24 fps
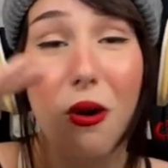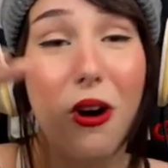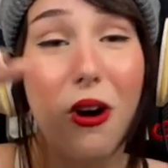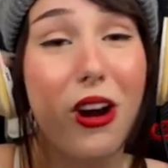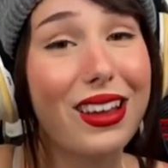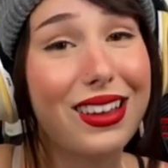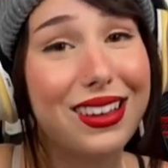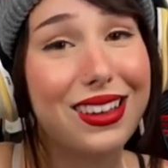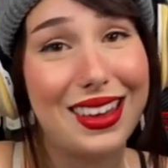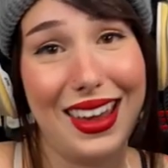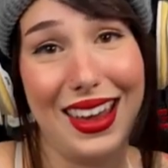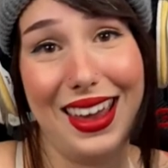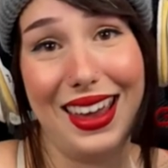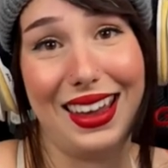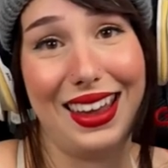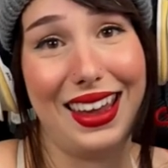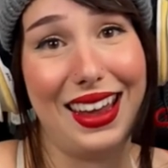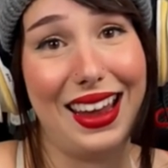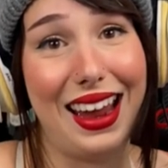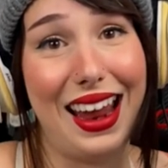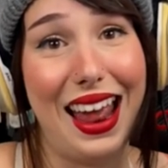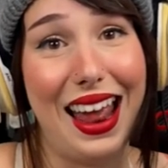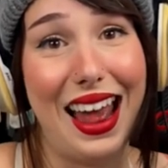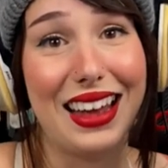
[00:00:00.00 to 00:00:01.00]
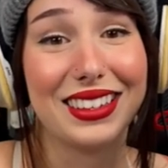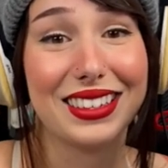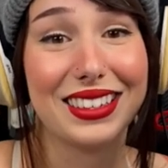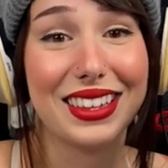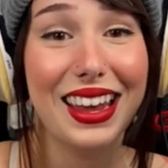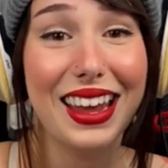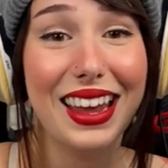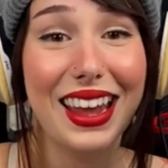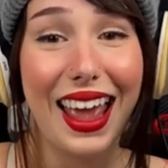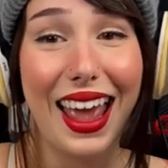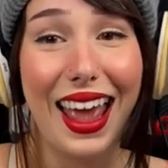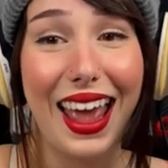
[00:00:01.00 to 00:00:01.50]
kicking ass,
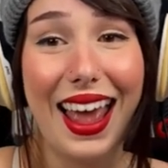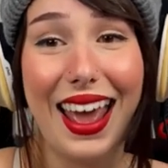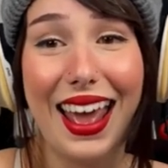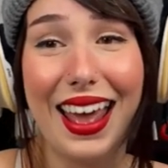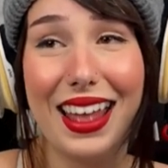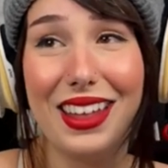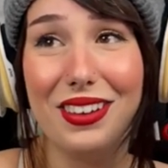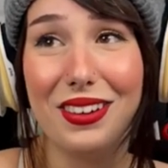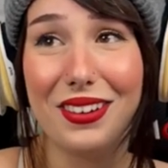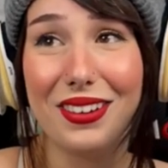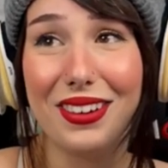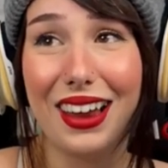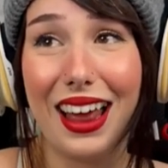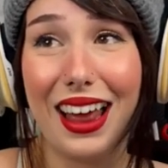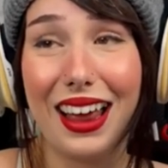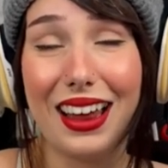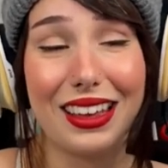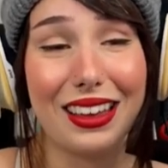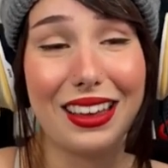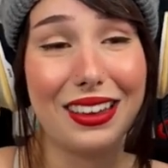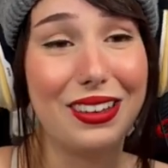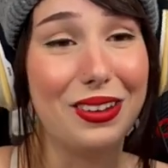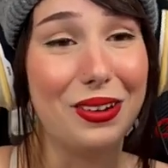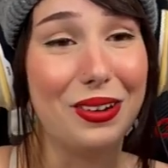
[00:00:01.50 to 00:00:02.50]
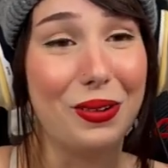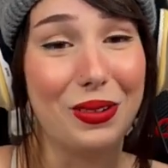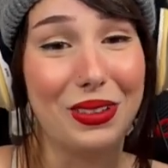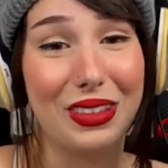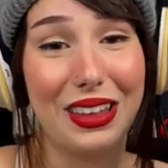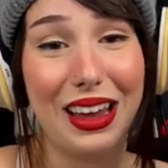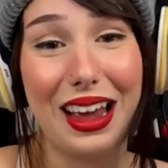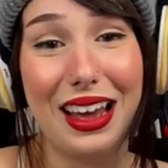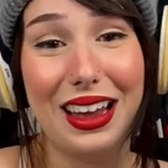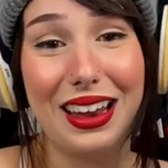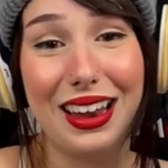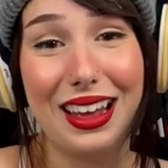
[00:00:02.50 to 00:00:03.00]
and you're like, yo,
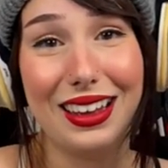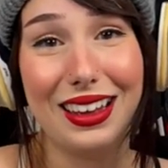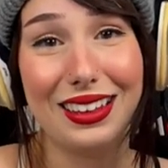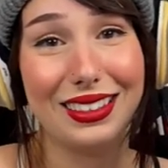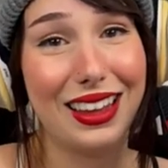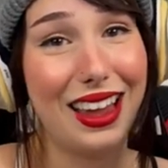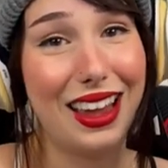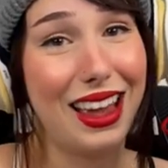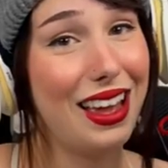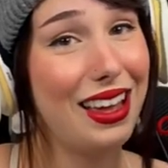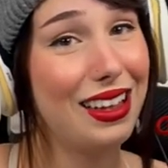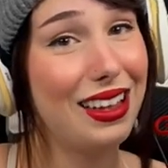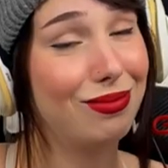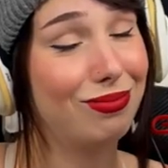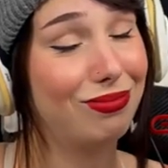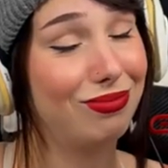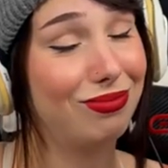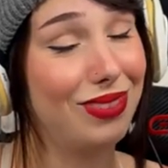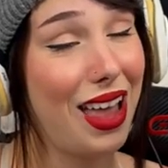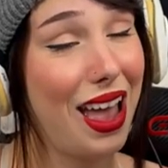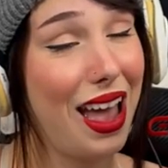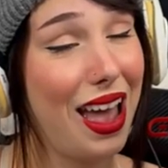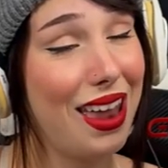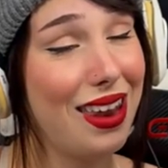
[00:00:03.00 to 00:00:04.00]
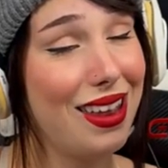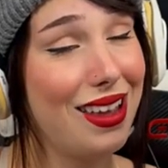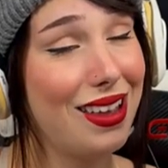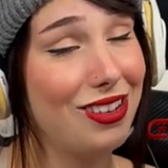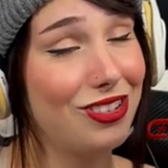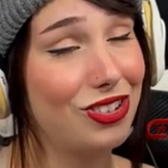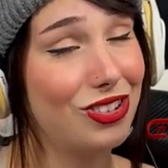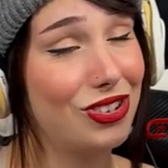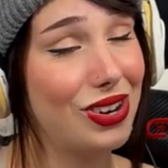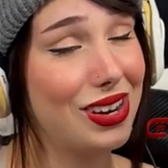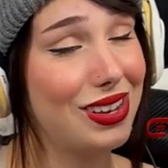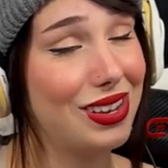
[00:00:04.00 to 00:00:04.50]
that
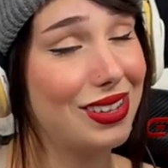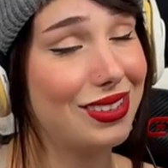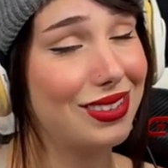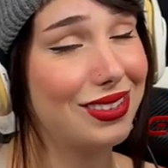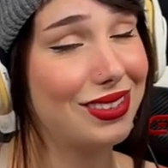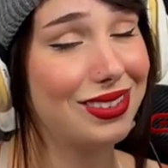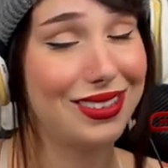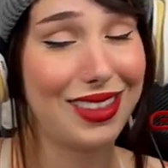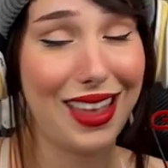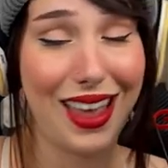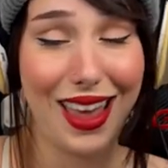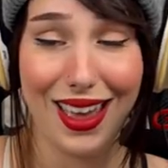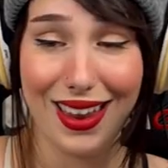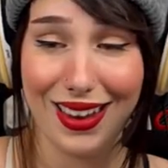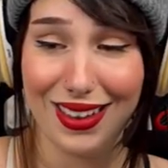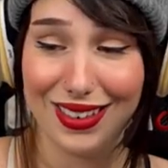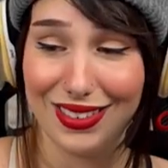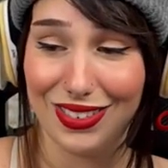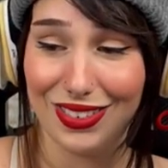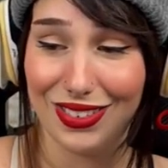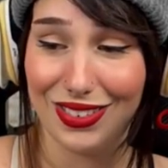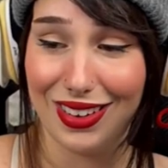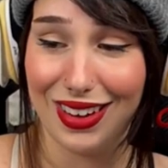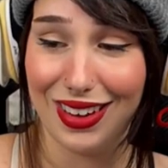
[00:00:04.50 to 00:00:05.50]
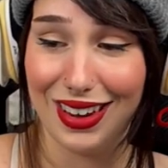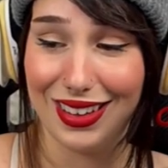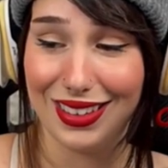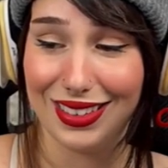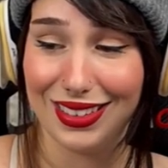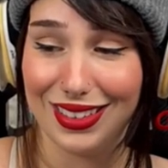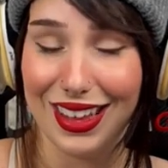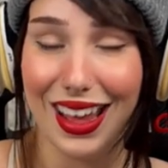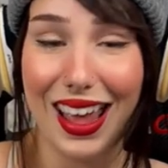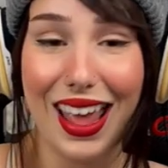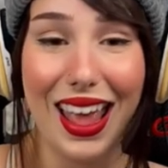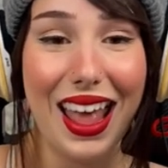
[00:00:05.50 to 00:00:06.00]
entrance.
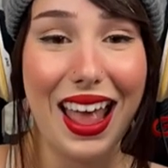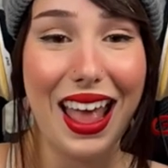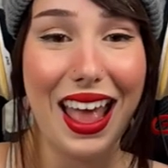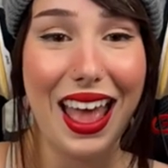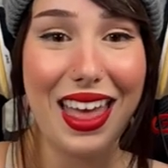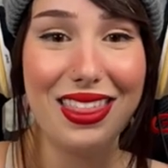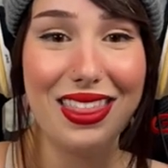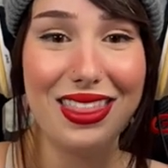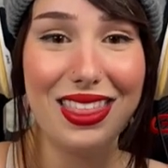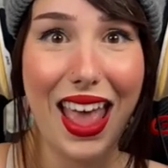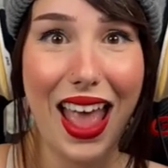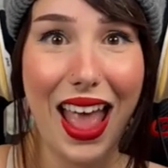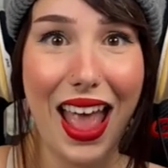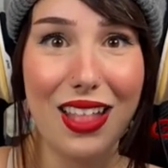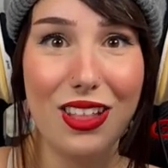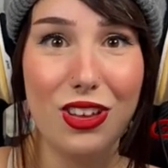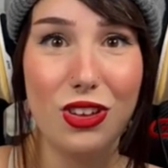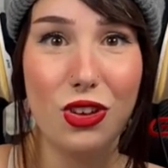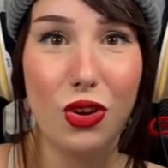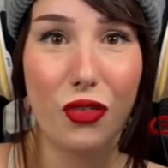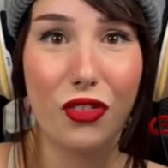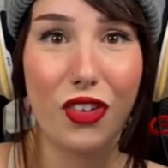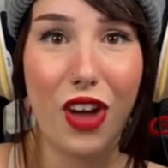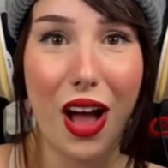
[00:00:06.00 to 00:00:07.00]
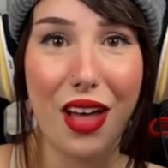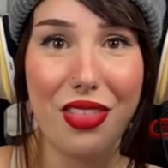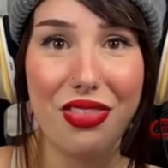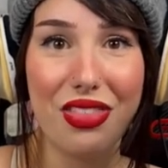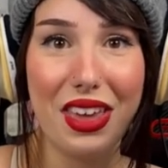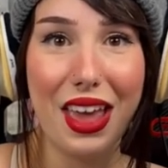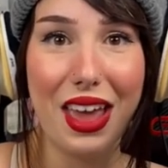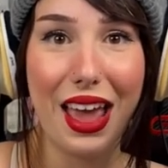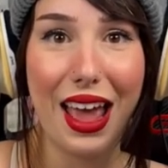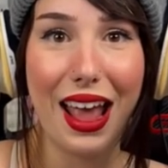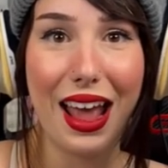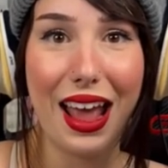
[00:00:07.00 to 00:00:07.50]
And then you've got
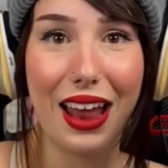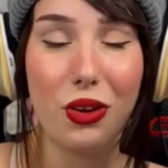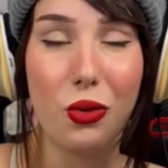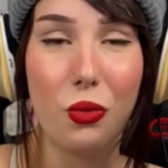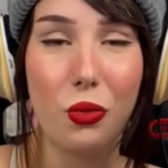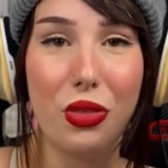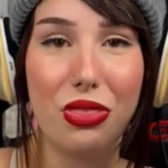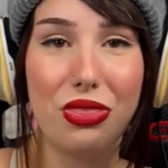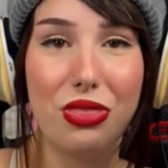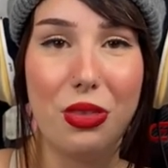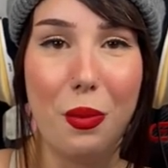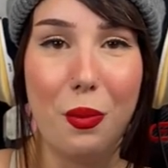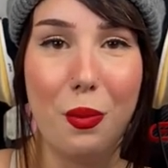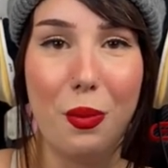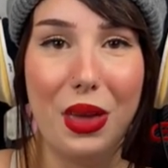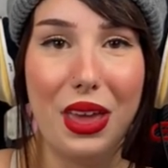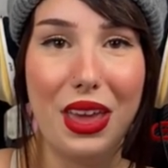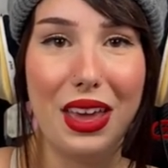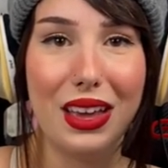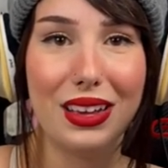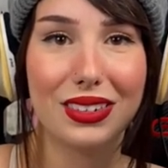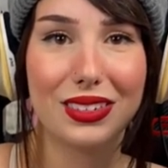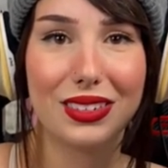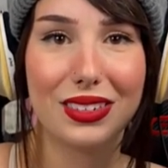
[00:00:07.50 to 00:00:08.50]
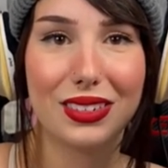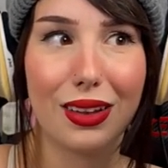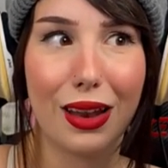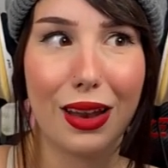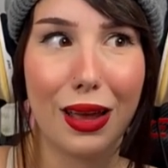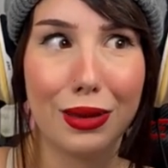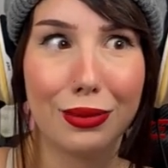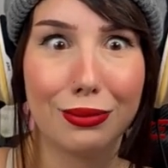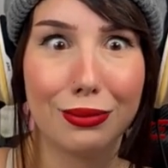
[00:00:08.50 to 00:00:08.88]
the end with the Minks, like,